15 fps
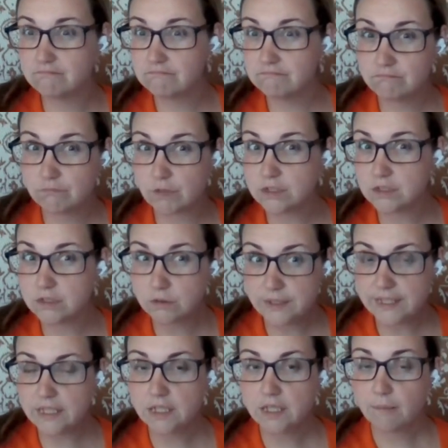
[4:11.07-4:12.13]
Once a week.
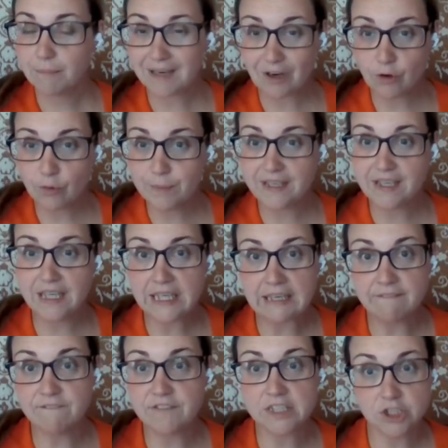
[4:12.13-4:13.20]
But I will be eating
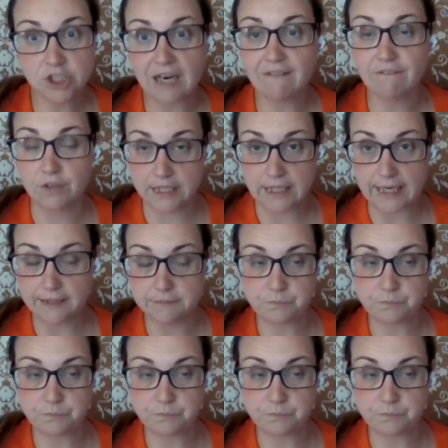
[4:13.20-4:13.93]
fish every day.